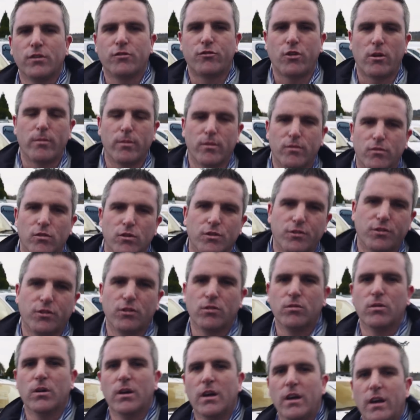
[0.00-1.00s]

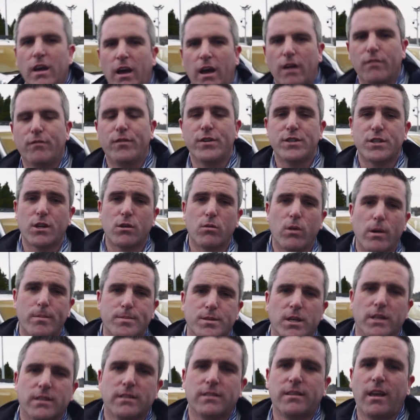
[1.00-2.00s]
4442 and visit our
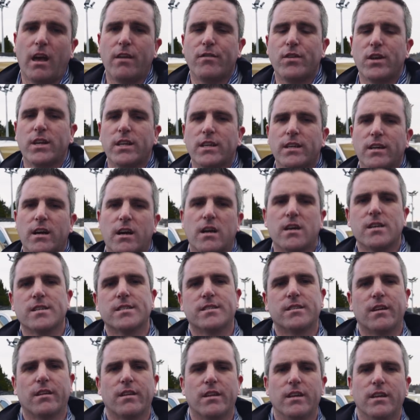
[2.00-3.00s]
website
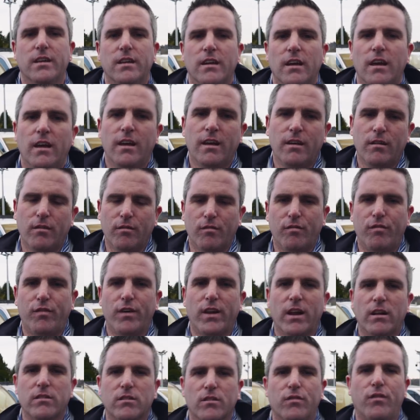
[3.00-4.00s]
kevinegancars.ie and
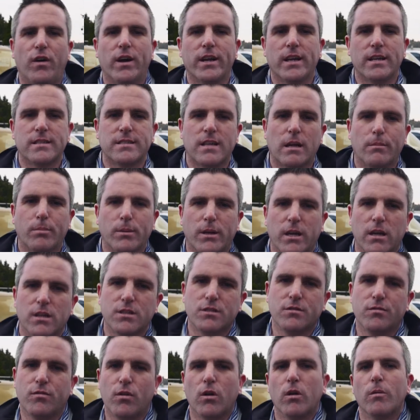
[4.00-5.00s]
fill out the finance
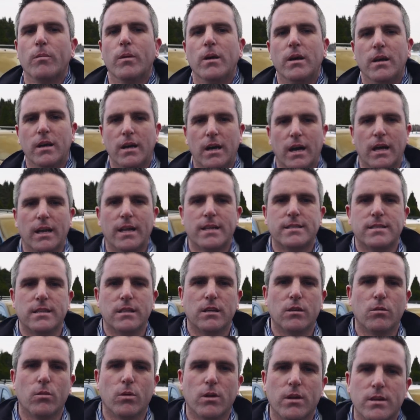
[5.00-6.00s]
application form and let's see
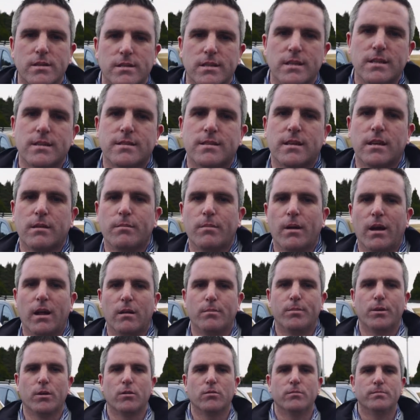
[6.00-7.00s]
if one of the sales team
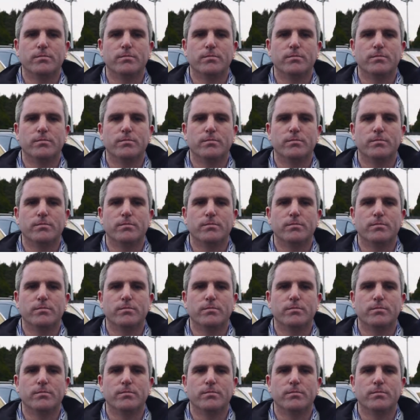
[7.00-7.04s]
help you.